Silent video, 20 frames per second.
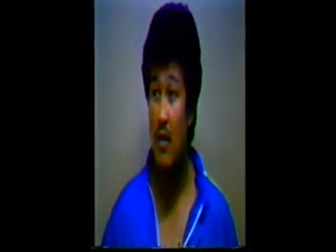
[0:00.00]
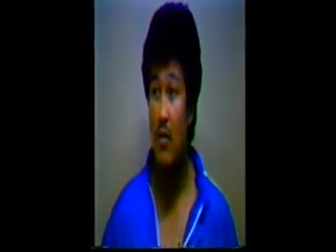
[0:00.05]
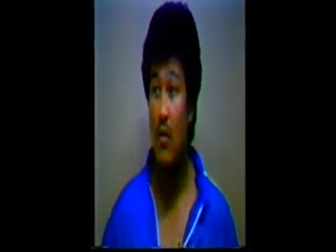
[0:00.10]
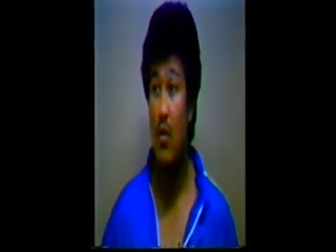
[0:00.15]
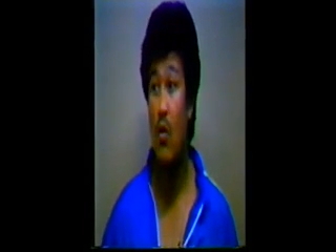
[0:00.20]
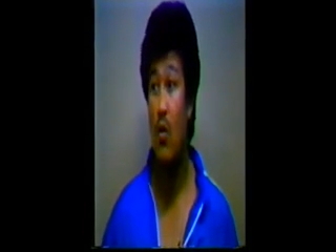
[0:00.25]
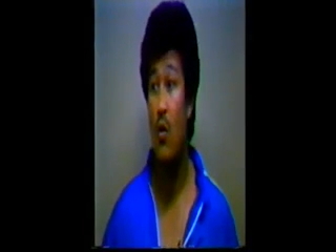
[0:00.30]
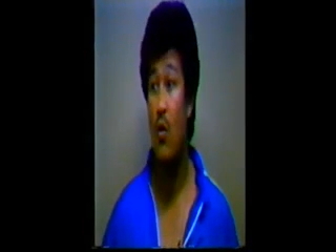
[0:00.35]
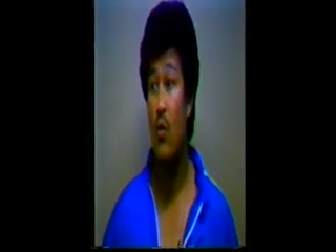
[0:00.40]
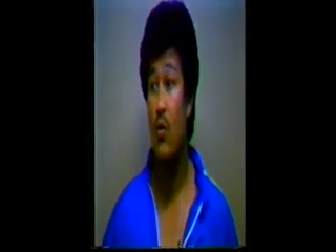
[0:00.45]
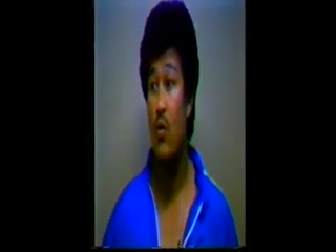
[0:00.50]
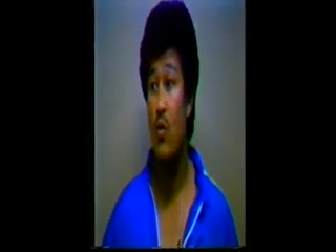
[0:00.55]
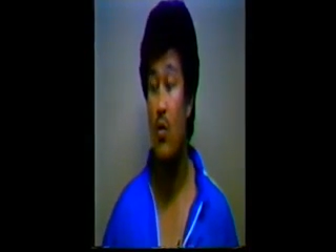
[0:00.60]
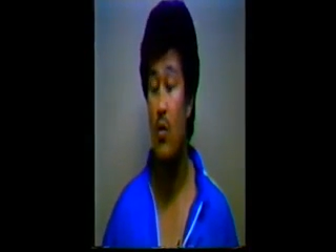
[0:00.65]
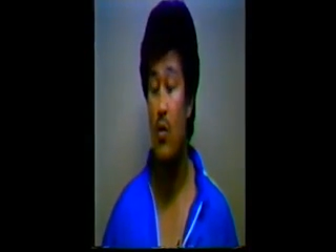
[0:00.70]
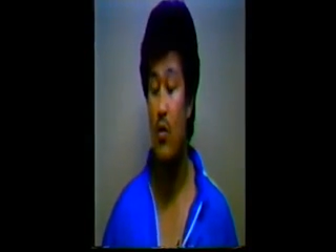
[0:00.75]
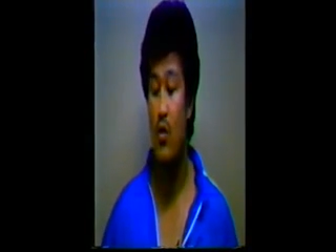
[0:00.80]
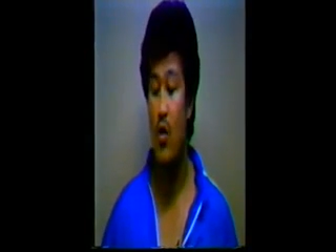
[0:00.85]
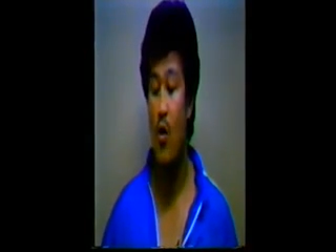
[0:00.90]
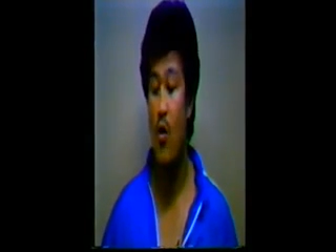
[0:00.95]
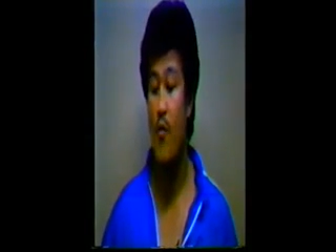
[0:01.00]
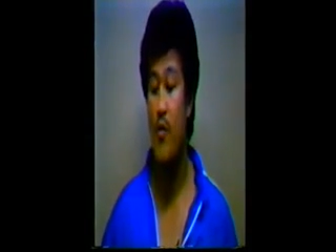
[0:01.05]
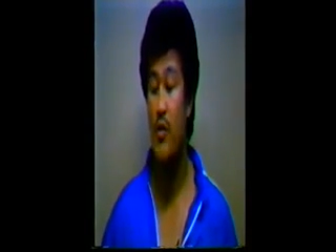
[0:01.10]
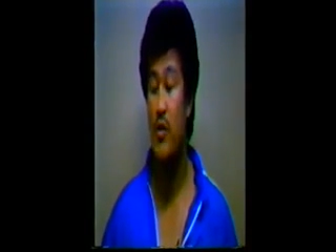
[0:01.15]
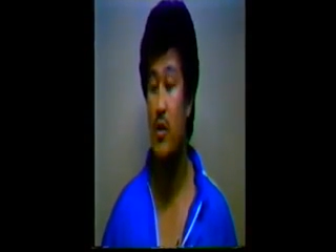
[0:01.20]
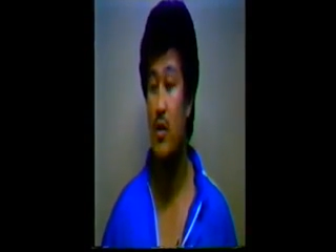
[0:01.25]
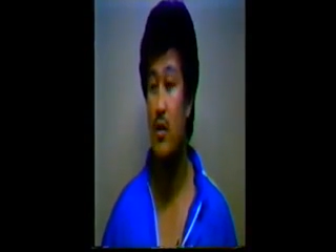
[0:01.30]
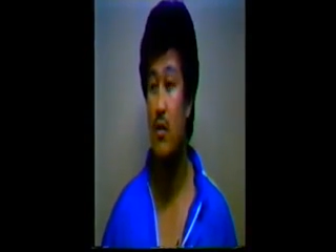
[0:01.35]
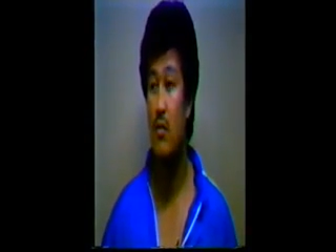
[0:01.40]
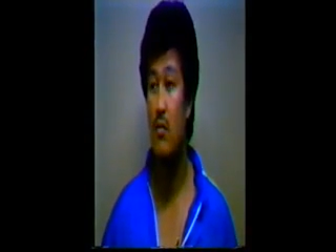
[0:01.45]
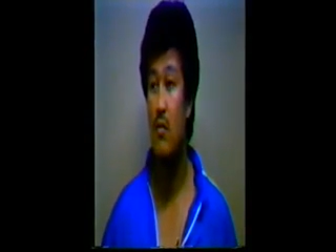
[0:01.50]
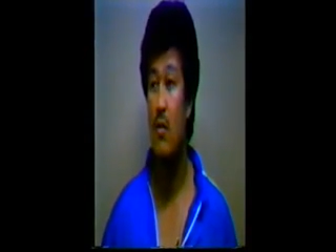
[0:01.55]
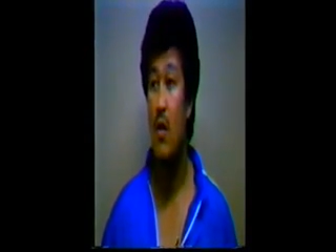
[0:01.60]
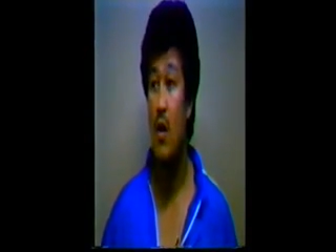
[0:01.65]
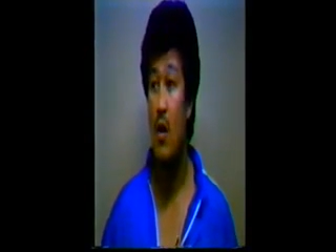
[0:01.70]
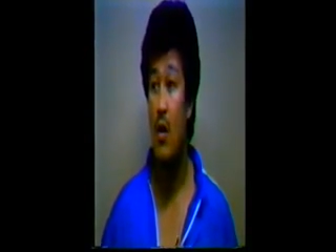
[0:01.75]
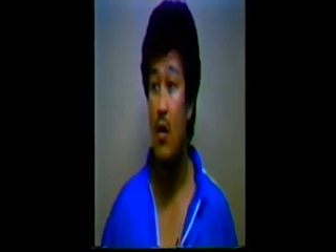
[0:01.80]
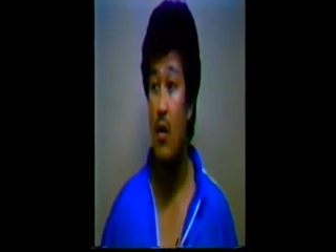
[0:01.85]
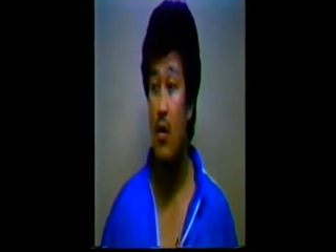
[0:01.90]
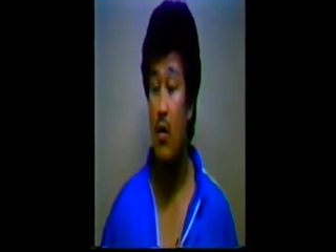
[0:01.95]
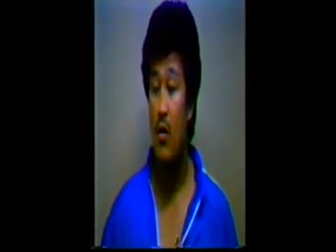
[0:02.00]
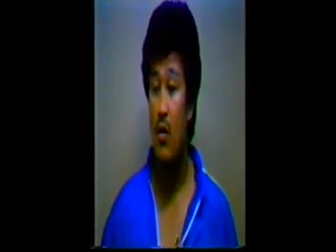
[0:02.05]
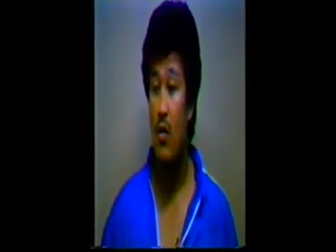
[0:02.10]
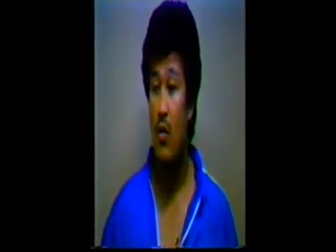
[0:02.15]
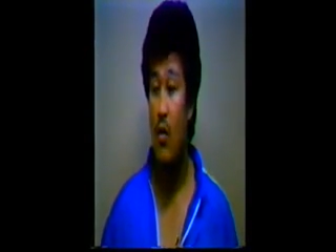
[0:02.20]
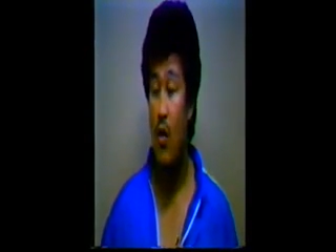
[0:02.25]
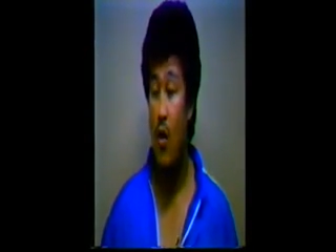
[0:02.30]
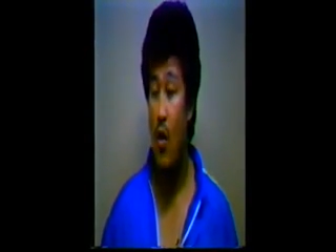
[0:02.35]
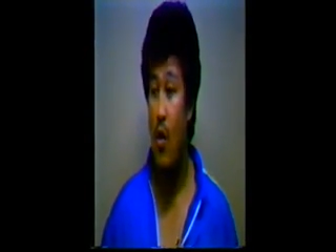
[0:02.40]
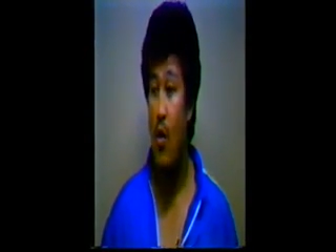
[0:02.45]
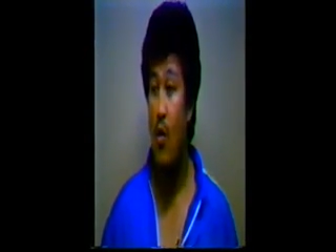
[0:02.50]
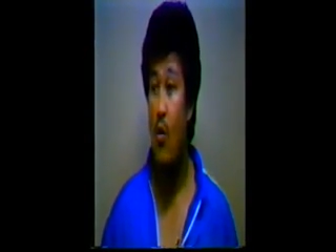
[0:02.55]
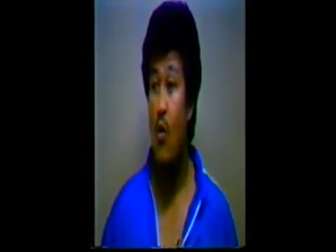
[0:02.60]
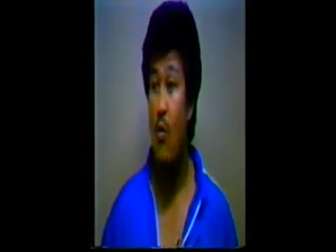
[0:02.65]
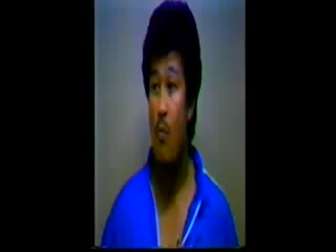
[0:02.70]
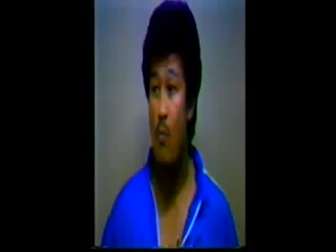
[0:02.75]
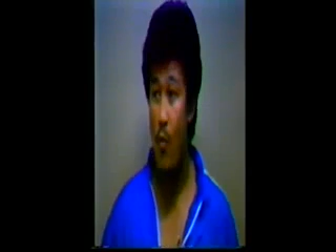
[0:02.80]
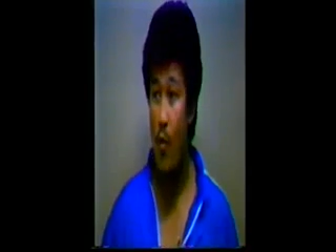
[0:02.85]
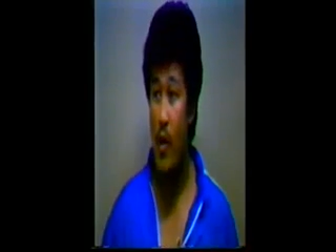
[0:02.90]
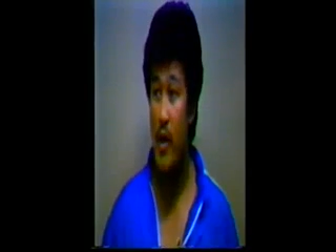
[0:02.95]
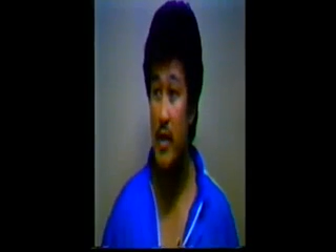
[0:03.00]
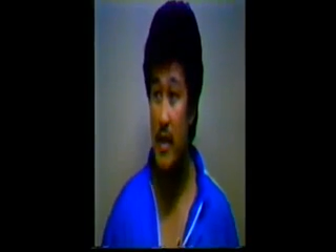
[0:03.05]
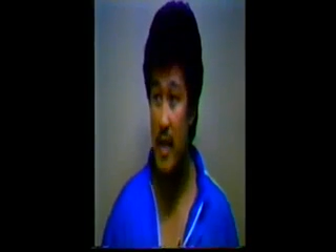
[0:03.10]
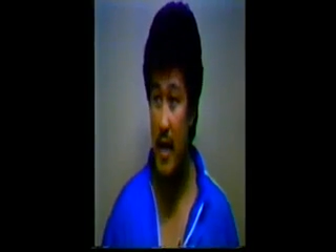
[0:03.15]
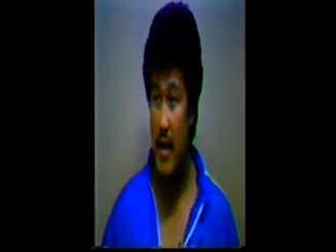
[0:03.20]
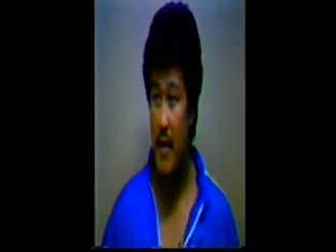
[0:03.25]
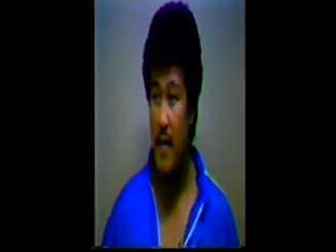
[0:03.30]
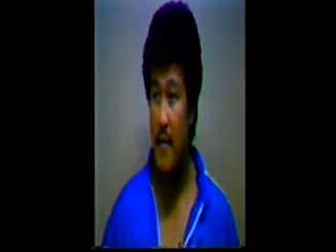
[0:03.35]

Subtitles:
or the original called Muay Thai.